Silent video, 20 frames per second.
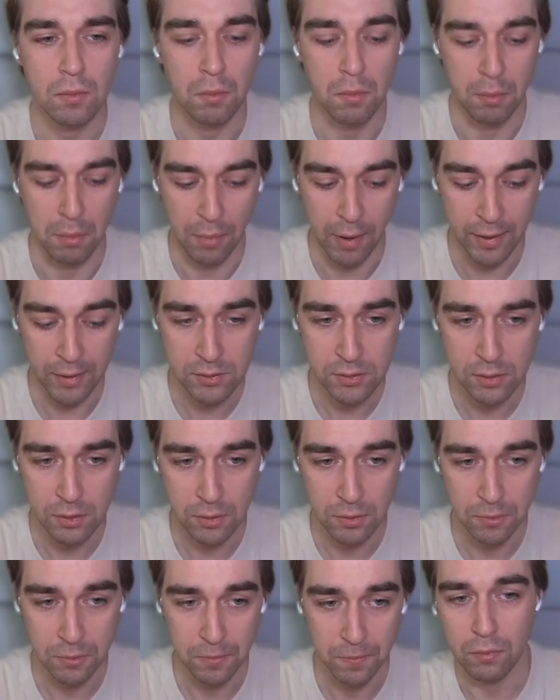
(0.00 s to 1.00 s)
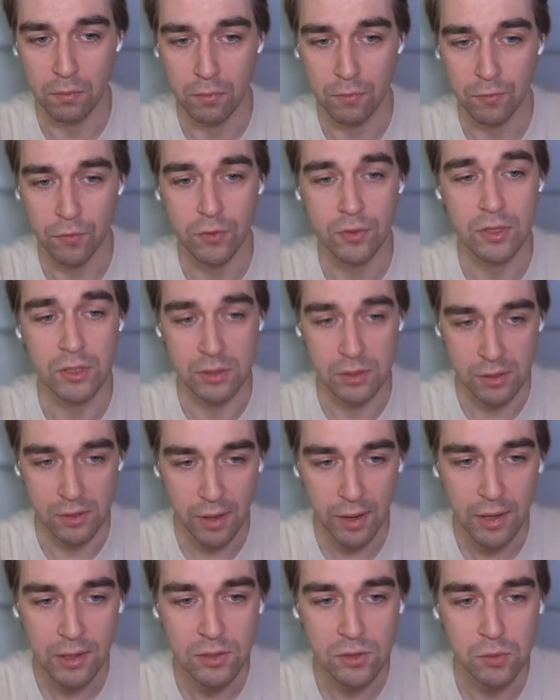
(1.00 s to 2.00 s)
mask for the
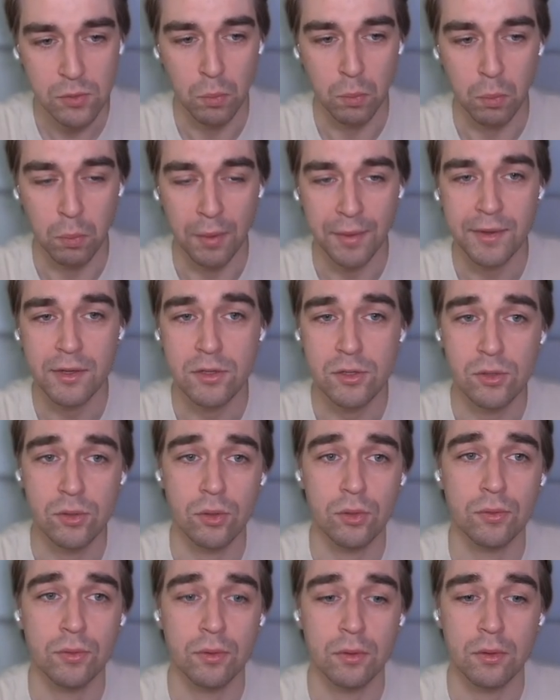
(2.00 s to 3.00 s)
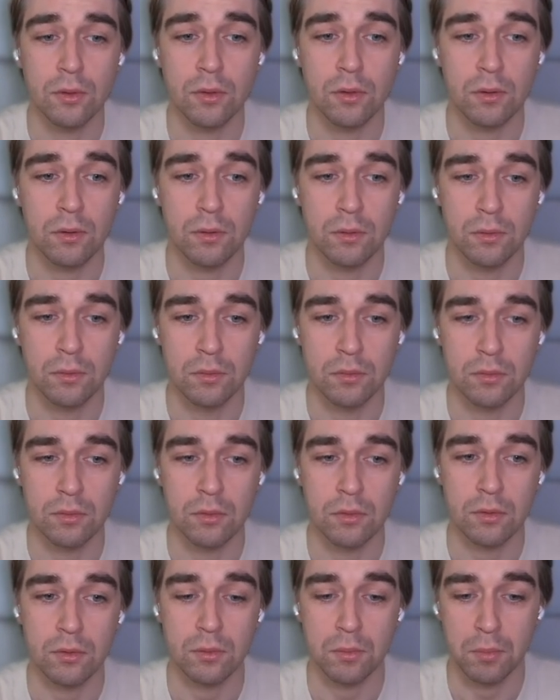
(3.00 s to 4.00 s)
slice based on the
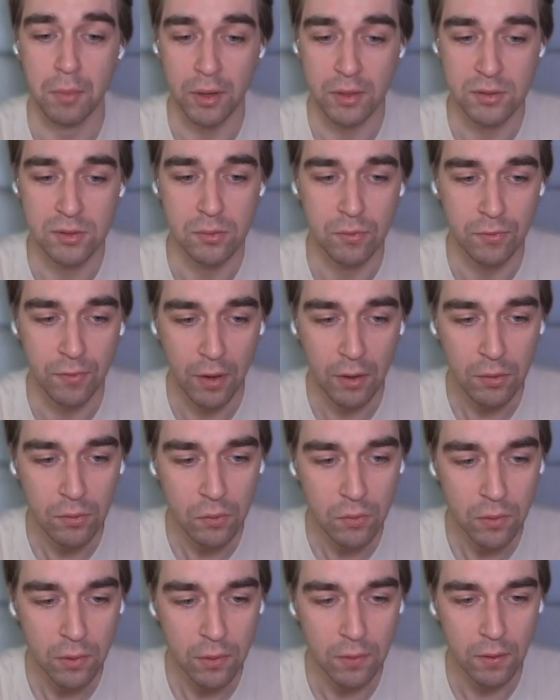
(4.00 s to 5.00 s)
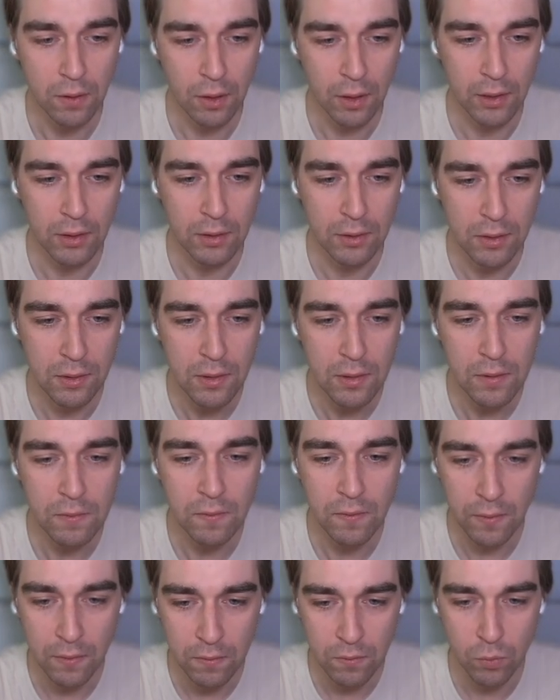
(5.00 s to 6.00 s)
maximum value, and the idea
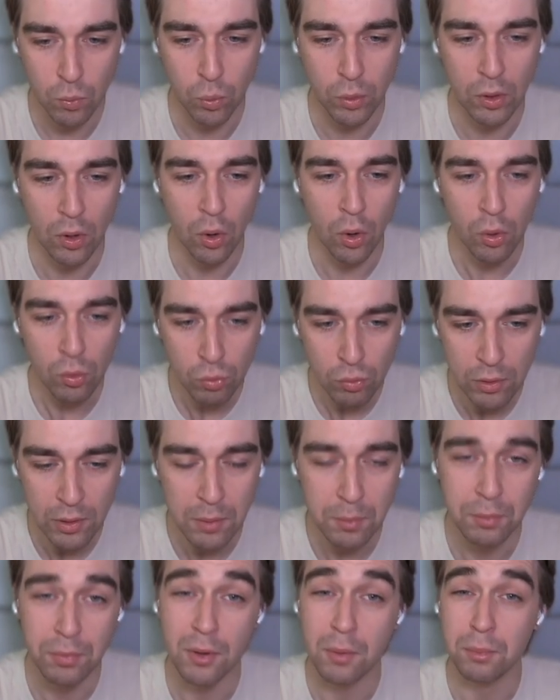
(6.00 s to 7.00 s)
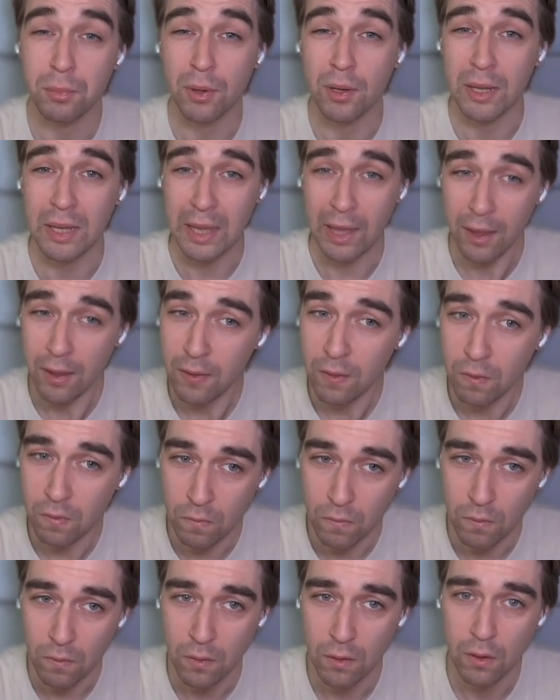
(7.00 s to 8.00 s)
that we only
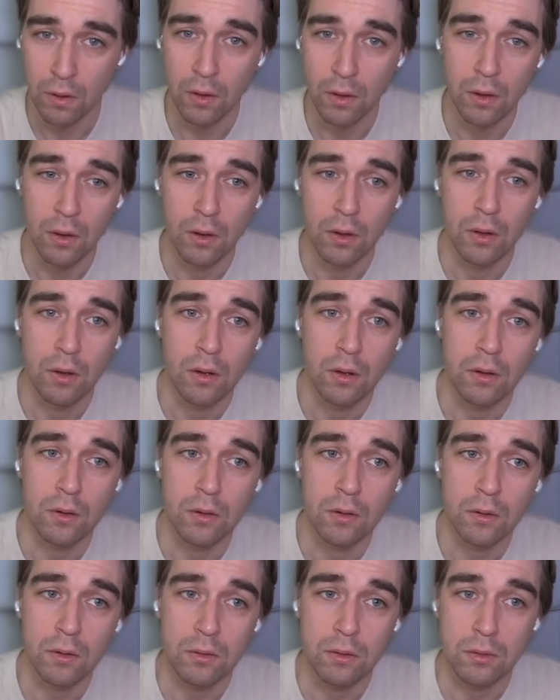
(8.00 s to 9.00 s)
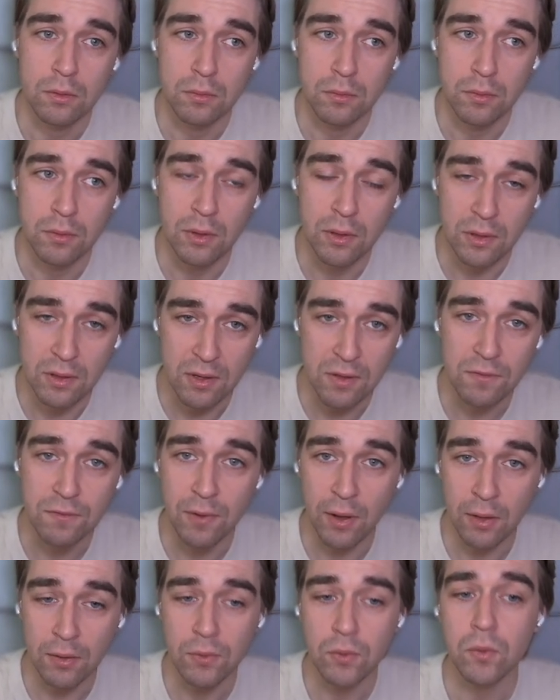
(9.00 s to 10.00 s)
propagate the d
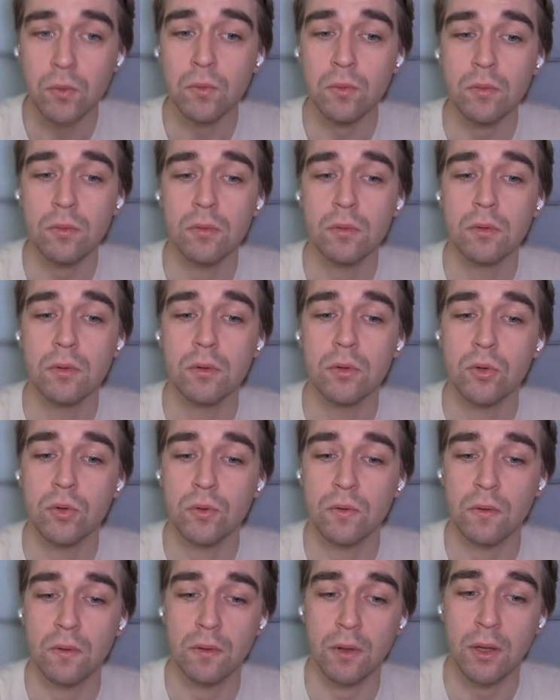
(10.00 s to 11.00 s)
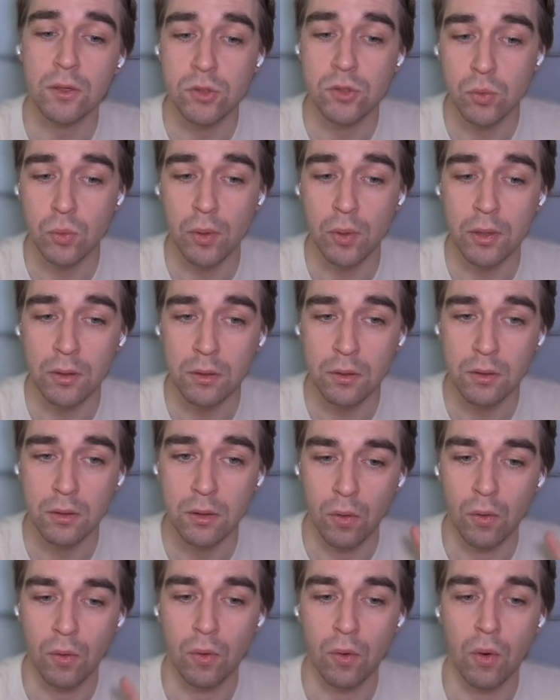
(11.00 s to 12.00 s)
value to the next one
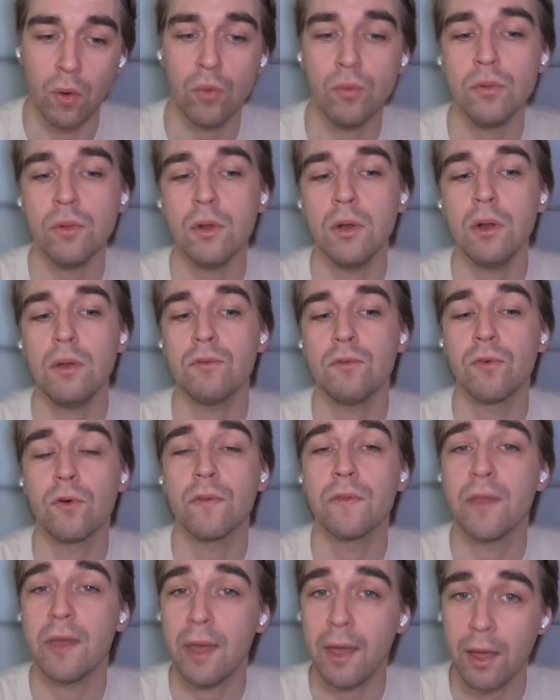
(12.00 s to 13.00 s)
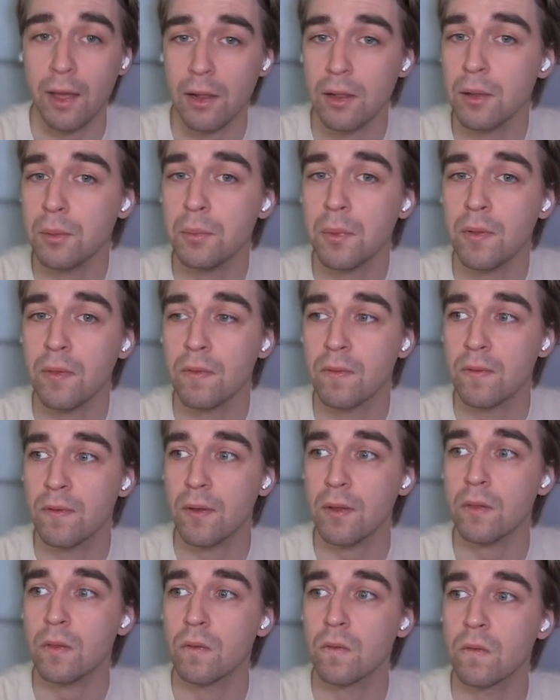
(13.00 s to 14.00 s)
only for the element
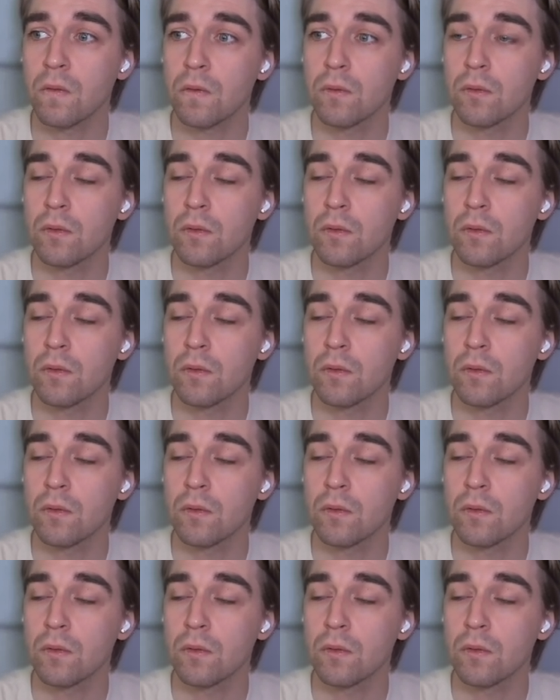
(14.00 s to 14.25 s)
that